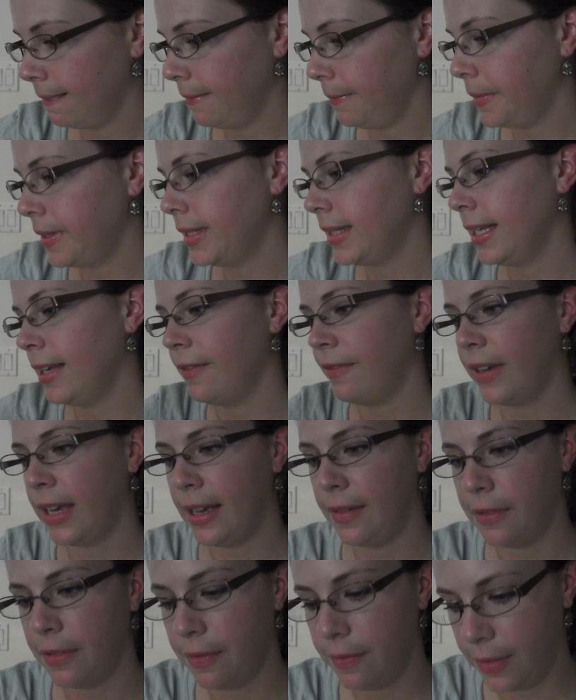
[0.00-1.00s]
Let's see if I
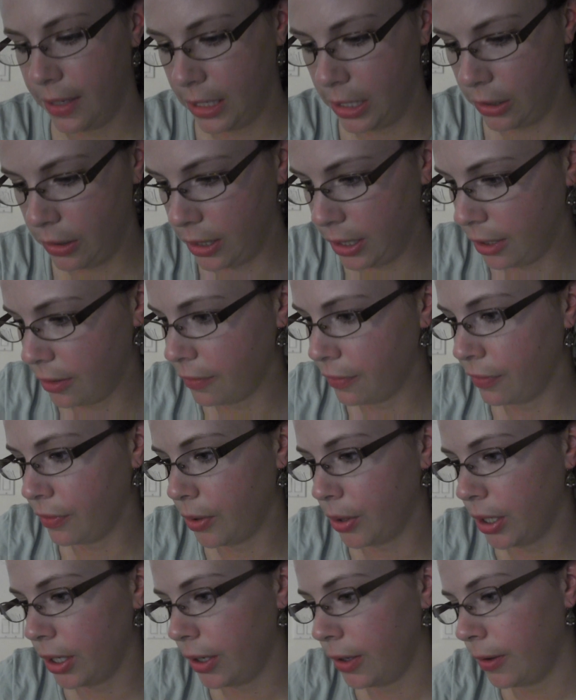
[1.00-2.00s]
have a figure here for
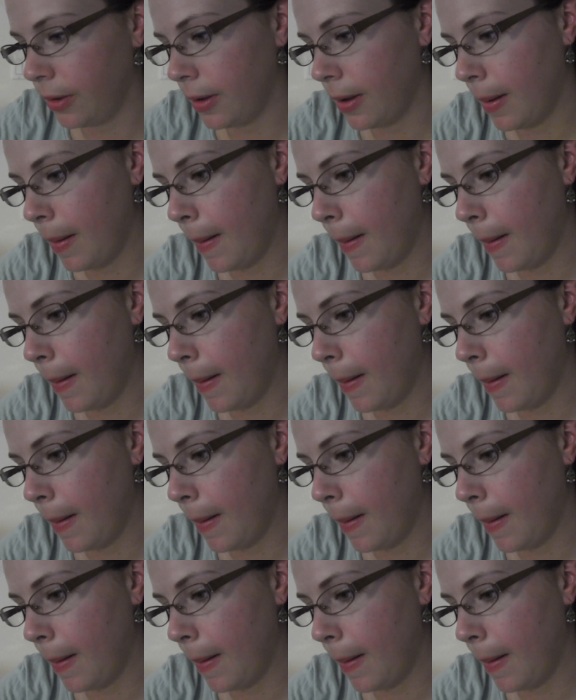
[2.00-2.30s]
you.